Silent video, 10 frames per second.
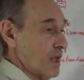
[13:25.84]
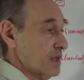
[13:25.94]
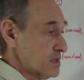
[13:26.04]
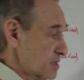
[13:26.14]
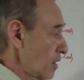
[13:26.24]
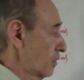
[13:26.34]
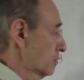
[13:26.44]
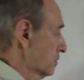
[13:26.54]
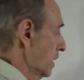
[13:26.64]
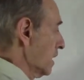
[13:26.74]
So,
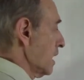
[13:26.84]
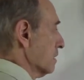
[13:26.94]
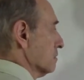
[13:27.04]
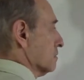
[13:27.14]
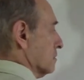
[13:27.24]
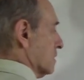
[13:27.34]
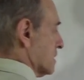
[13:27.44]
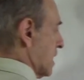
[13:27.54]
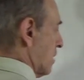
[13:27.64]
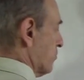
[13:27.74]
again, the
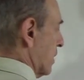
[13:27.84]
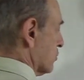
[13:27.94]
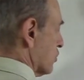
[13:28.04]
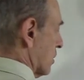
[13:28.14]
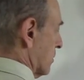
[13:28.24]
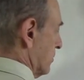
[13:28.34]
same picture.